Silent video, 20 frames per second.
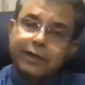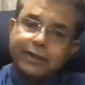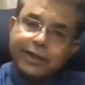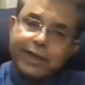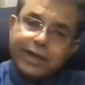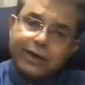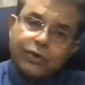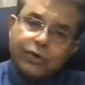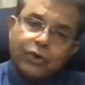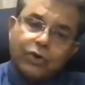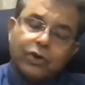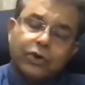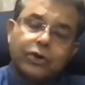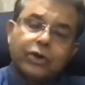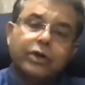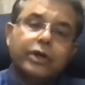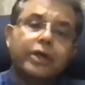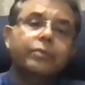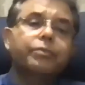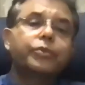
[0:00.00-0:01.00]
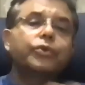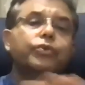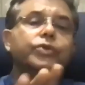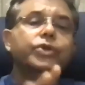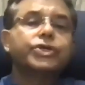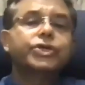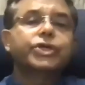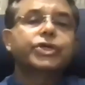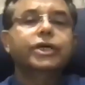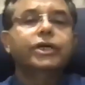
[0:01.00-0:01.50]
then improve
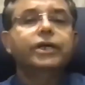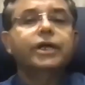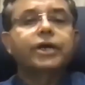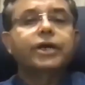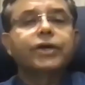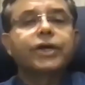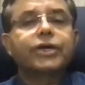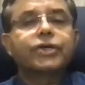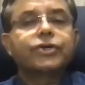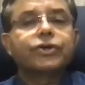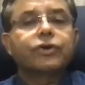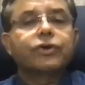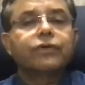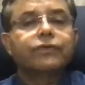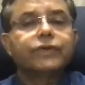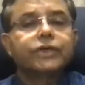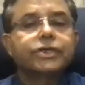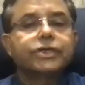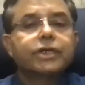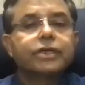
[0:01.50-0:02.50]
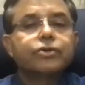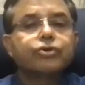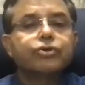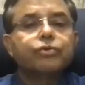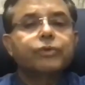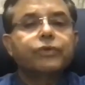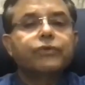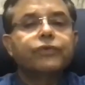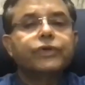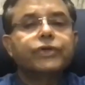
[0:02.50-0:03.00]
the sheen and texture of the skin
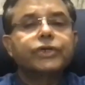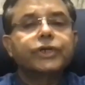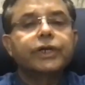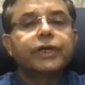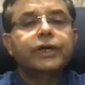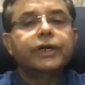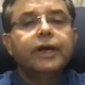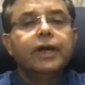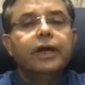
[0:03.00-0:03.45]
superficially.